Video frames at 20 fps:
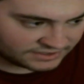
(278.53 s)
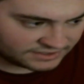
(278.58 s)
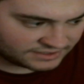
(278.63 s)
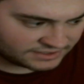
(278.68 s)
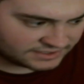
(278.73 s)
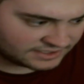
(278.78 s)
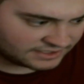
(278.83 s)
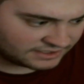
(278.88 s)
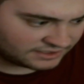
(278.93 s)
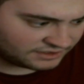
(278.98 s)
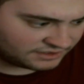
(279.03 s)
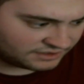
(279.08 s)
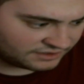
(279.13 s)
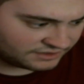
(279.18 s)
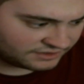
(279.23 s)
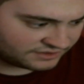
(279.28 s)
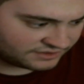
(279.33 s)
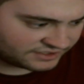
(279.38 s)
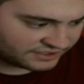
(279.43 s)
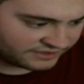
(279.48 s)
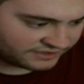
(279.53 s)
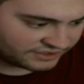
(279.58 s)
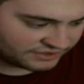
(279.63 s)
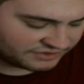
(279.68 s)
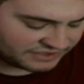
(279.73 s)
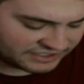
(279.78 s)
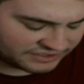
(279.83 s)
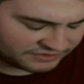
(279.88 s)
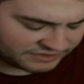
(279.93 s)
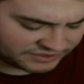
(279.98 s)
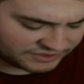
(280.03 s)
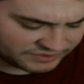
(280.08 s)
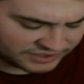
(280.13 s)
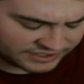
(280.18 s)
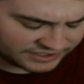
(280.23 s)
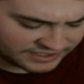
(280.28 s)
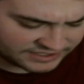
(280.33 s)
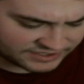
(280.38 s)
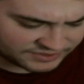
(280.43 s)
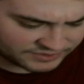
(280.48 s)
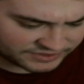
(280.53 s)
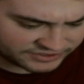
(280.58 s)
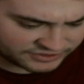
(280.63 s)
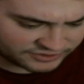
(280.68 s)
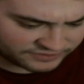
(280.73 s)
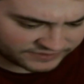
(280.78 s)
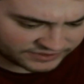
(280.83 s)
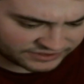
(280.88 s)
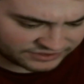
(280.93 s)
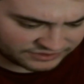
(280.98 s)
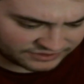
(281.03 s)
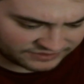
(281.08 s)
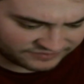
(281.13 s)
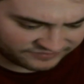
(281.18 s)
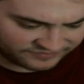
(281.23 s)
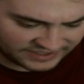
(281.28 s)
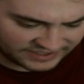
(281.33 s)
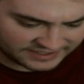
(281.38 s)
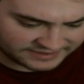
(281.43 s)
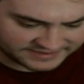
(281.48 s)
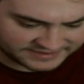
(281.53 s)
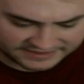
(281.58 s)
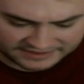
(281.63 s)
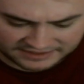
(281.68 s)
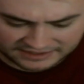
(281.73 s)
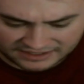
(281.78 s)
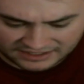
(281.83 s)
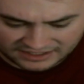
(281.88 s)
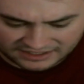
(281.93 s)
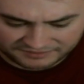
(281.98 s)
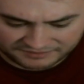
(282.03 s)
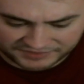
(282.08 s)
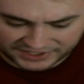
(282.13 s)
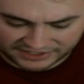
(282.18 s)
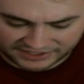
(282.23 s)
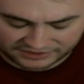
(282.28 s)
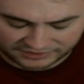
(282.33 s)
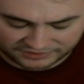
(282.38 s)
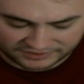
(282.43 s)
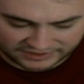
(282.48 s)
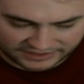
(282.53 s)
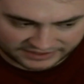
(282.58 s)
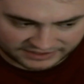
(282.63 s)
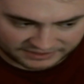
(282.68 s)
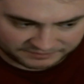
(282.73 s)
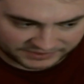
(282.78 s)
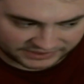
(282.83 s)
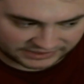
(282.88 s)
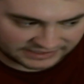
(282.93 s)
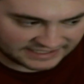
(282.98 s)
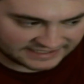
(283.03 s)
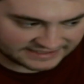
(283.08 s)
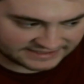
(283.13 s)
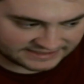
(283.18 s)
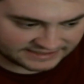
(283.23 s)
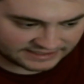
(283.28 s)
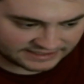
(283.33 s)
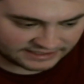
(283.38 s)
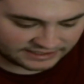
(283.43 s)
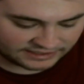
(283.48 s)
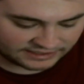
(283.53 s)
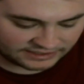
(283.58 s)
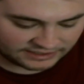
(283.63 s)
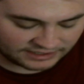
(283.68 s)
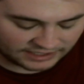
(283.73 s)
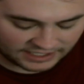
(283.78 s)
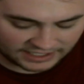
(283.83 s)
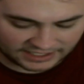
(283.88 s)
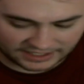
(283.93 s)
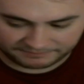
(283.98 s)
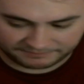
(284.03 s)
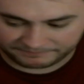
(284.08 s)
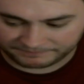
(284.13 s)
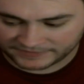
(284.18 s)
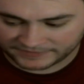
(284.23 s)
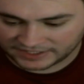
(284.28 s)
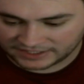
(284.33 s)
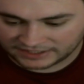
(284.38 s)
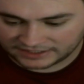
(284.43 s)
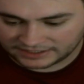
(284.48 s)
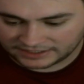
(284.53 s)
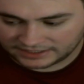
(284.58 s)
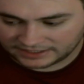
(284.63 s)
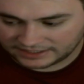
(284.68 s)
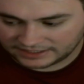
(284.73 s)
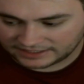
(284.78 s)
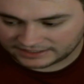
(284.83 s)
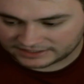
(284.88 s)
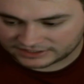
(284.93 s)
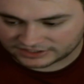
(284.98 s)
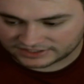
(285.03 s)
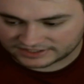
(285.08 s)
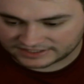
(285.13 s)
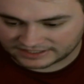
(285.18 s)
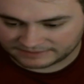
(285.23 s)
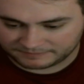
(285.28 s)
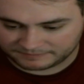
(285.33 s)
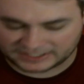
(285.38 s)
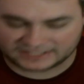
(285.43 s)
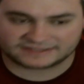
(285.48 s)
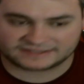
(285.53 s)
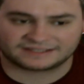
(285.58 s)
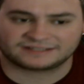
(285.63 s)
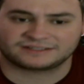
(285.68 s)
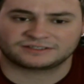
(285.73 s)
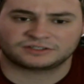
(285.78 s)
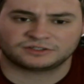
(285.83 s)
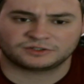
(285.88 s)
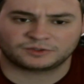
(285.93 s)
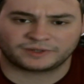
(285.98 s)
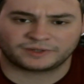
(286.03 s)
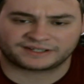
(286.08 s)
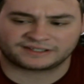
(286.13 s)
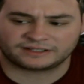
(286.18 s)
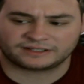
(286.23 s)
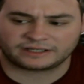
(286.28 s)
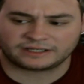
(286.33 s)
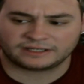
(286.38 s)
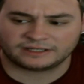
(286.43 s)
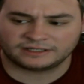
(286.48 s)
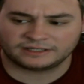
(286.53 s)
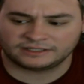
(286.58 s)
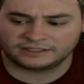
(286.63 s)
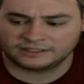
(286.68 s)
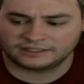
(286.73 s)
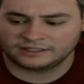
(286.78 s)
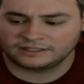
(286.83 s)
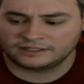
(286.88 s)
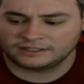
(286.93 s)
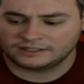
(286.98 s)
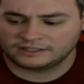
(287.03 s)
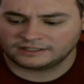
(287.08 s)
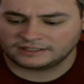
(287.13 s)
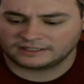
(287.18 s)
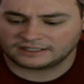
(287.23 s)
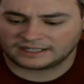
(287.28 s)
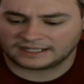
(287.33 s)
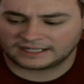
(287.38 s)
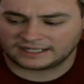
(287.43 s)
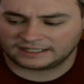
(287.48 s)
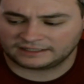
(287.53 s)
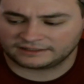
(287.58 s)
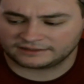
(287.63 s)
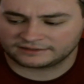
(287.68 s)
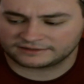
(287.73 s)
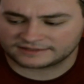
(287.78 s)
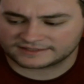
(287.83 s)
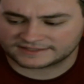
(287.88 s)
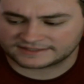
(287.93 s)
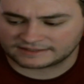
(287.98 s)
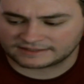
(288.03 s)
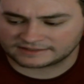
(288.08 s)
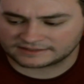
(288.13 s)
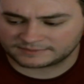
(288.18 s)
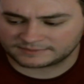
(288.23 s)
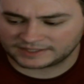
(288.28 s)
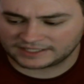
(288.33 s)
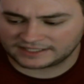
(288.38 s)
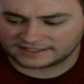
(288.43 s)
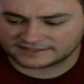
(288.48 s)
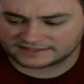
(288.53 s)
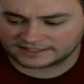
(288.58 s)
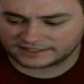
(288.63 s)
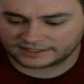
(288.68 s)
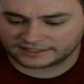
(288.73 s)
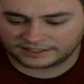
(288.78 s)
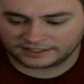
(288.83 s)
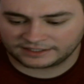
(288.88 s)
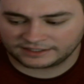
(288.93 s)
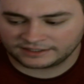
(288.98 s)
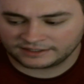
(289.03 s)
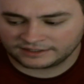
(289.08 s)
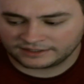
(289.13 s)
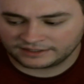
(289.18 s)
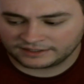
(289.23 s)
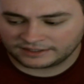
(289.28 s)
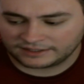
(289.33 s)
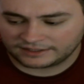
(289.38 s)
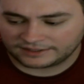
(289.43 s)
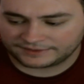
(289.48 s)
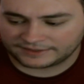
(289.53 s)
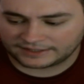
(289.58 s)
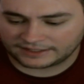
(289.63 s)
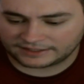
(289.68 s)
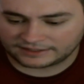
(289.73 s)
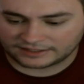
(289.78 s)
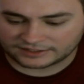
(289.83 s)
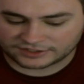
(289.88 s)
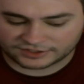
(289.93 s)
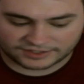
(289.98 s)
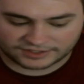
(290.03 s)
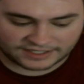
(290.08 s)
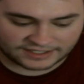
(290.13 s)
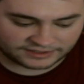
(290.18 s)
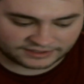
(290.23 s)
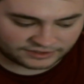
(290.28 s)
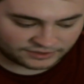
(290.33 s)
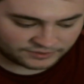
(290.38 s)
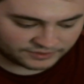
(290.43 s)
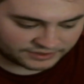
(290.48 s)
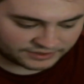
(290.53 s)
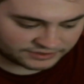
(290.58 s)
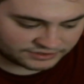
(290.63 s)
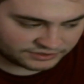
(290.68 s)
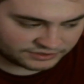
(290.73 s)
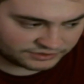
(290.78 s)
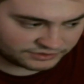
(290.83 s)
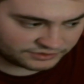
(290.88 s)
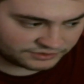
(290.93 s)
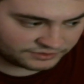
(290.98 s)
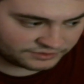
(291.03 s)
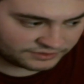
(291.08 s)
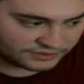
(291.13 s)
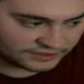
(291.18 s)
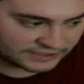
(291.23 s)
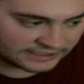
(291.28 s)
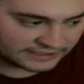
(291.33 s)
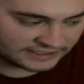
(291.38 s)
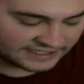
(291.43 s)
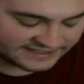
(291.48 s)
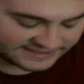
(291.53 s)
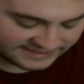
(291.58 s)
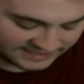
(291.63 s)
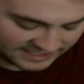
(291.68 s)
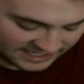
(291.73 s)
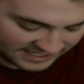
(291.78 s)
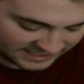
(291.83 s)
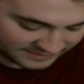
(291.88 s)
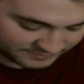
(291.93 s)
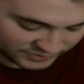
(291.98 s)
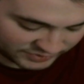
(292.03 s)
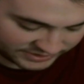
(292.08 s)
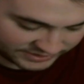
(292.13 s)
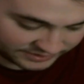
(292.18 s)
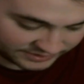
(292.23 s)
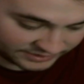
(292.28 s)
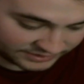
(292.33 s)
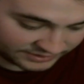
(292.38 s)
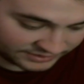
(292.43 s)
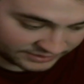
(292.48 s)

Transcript: So during 2021, I switched over to the Faiths, but I don't like the plastic. It beats in too quickly. The Sun's plastic. And then I tried going to Classic Hybrid